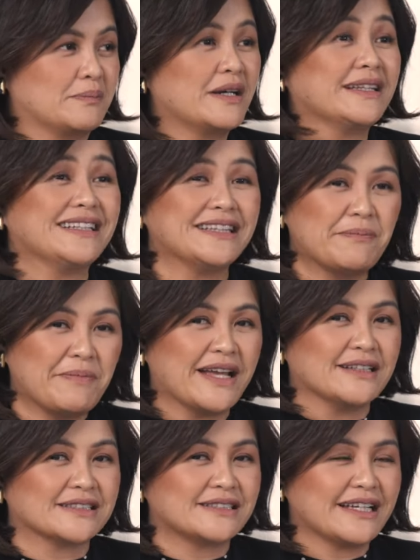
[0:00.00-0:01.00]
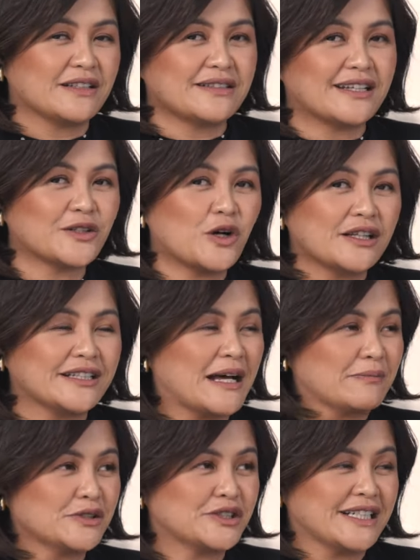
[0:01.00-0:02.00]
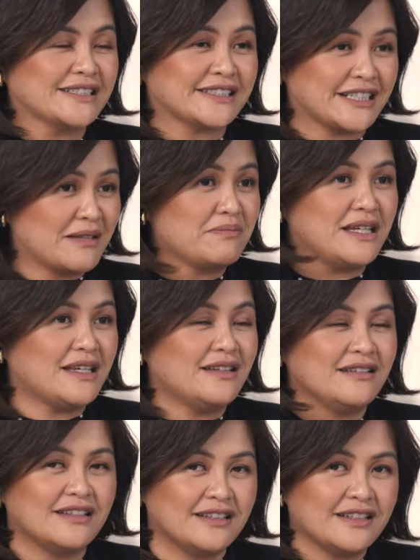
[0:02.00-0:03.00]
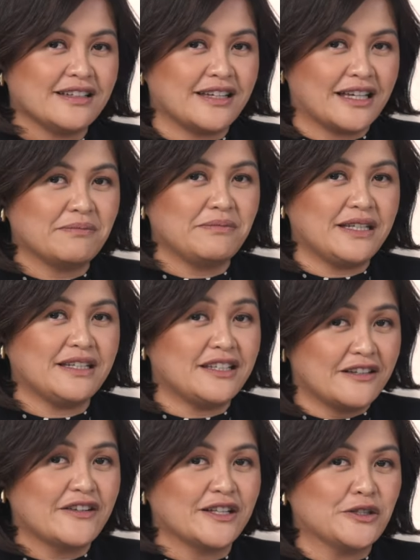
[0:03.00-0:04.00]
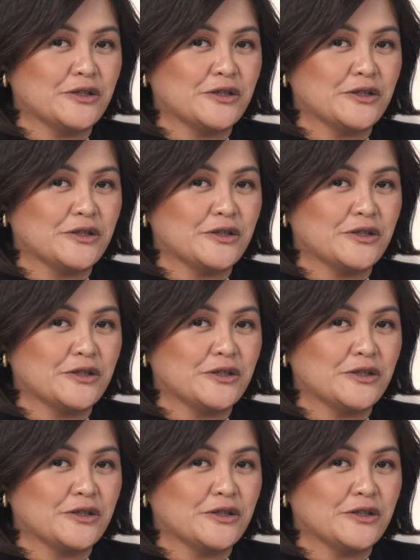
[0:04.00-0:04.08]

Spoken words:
But it depends. Like not all adaptogens can be given to